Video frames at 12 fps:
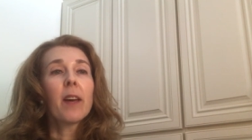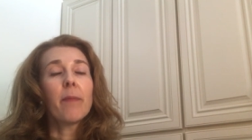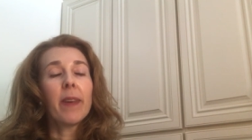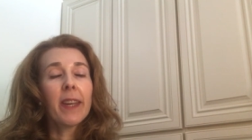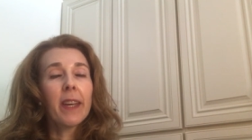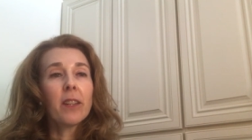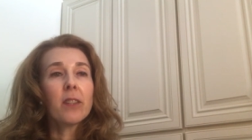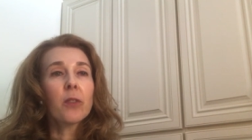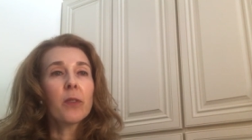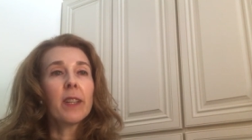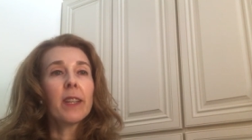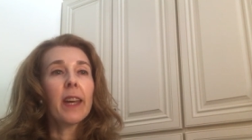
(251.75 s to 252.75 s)
Making a
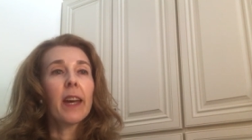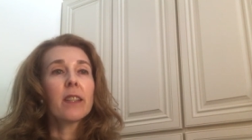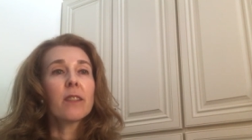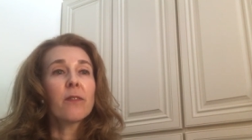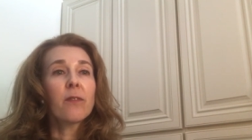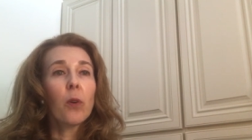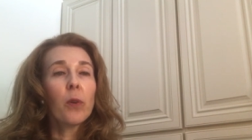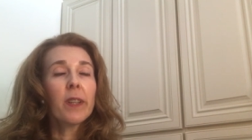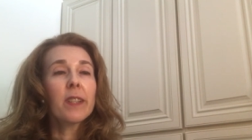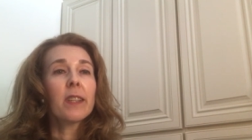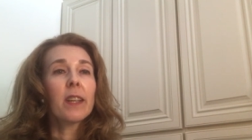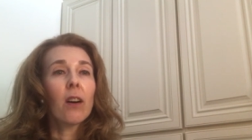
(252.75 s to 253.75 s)
screencast,
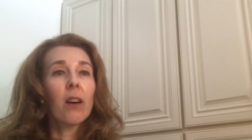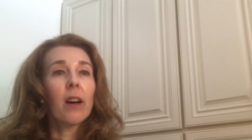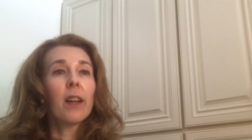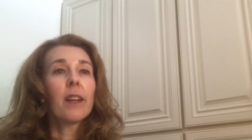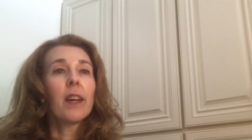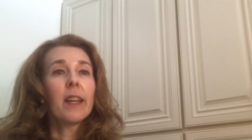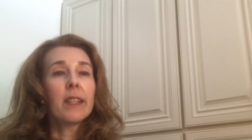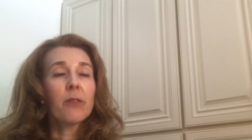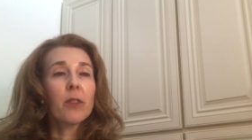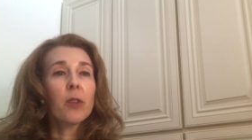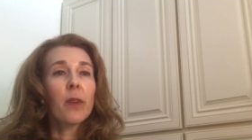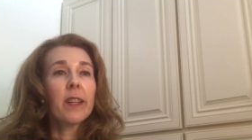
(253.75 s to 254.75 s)
focusing on
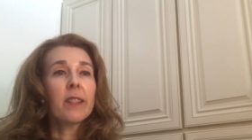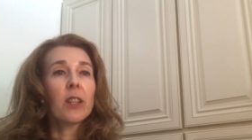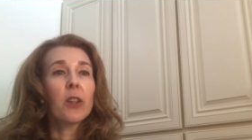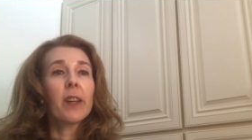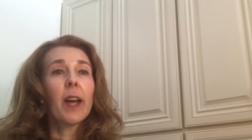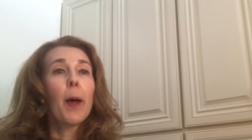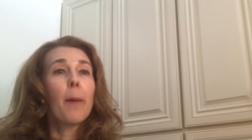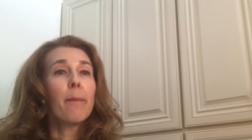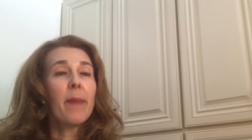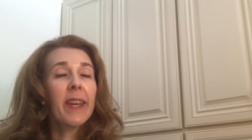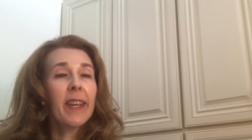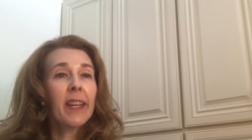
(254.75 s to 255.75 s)
different criteria,
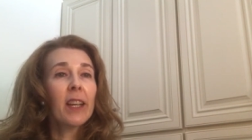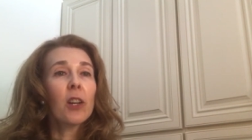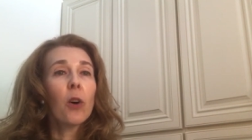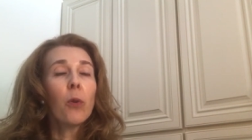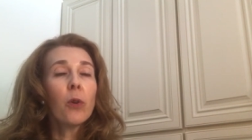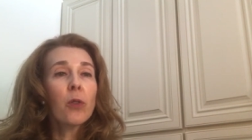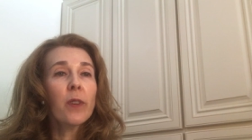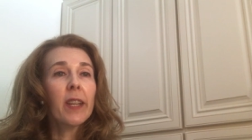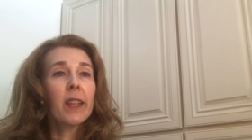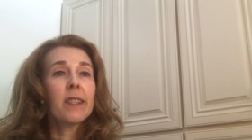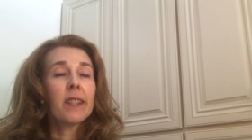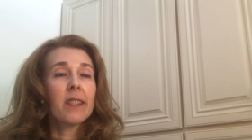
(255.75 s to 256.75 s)
making co
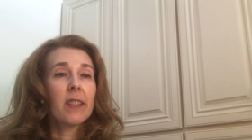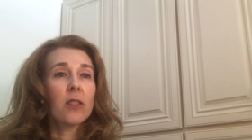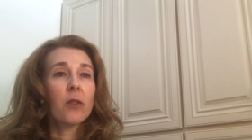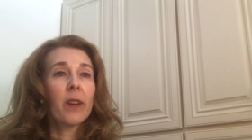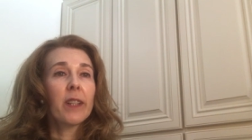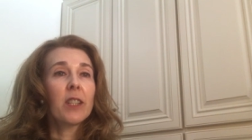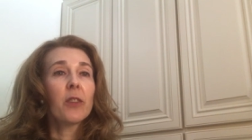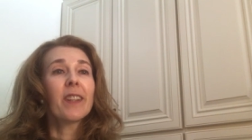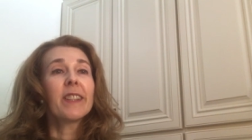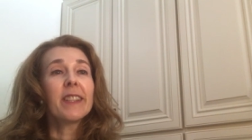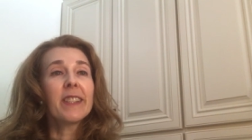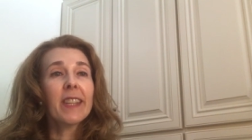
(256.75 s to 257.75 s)
created success
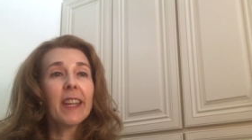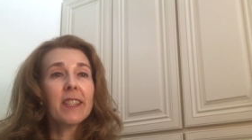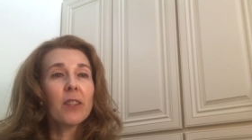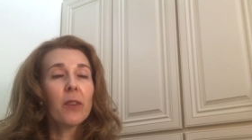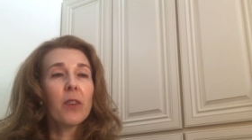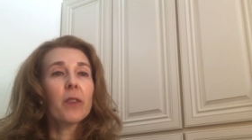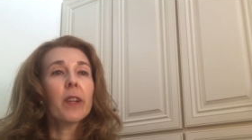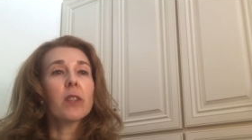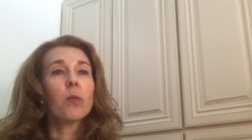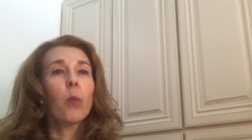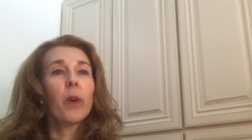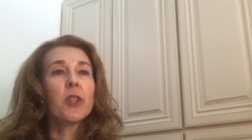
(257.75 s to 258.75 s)
criteria, discussing with your
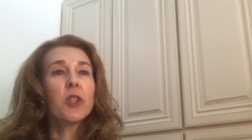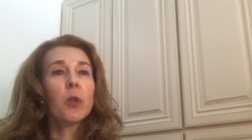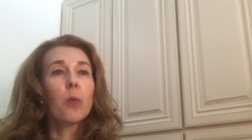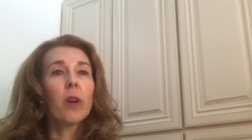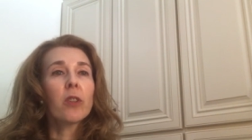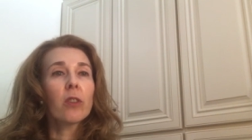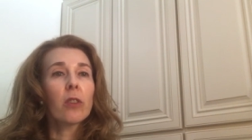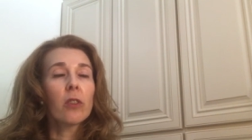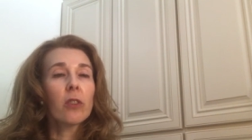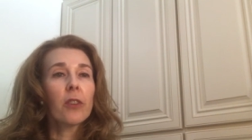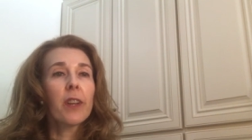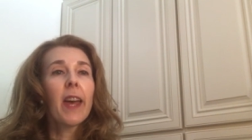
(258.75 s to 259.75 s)
class what do you want to
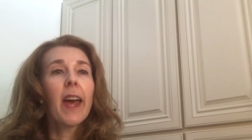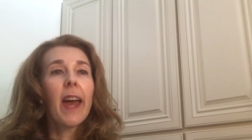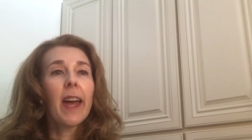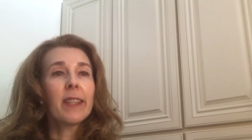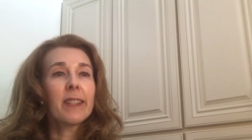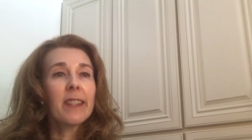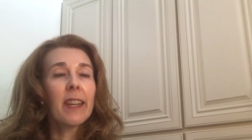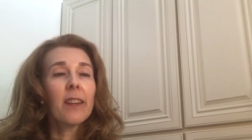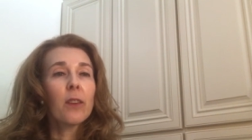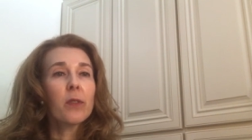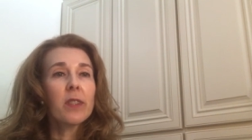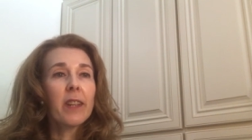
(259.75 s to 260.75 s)
learn, and
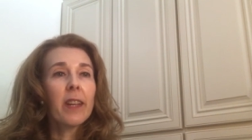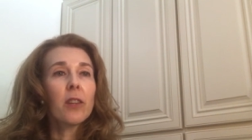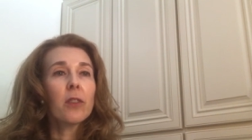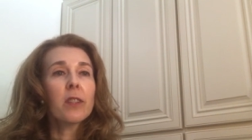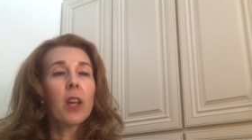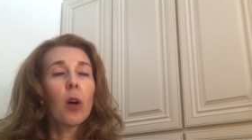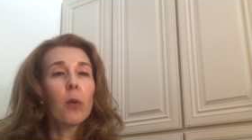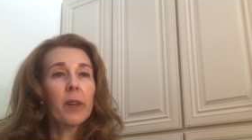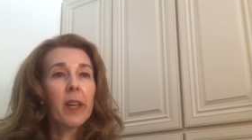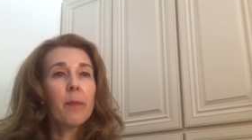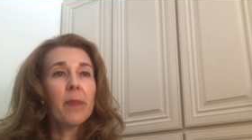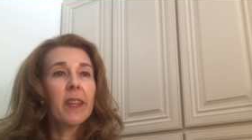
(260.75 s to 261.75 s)
setting those standards will
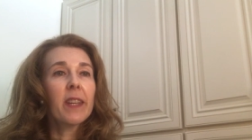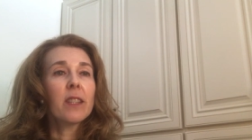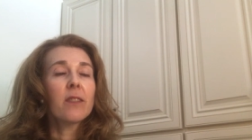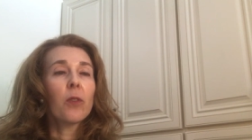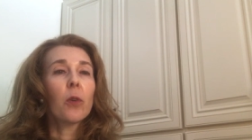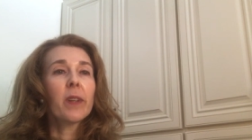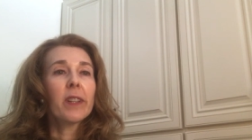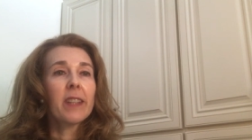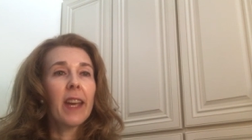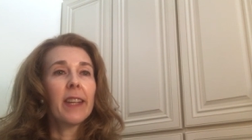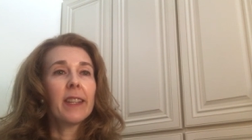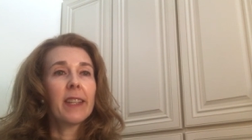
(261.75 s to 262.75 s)
keep the kids
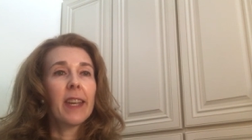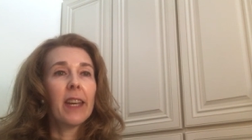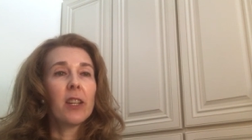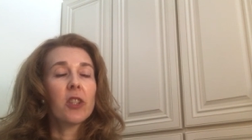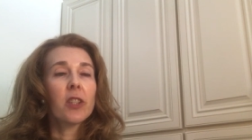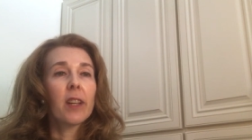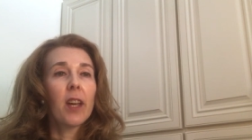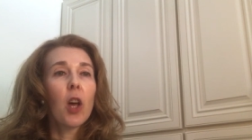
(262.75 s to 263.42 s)
focused and engaged.